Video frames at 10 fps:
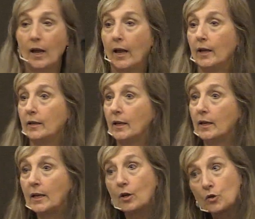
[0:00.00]
and
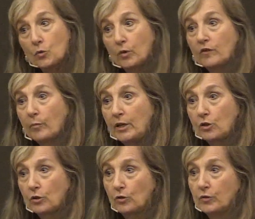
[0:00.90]
here's one of my
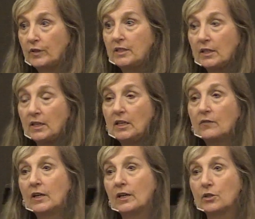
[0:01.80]
children that didn't
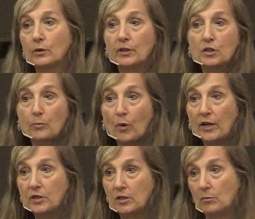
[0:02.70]
even get to
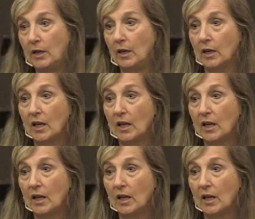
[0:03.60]
express to me,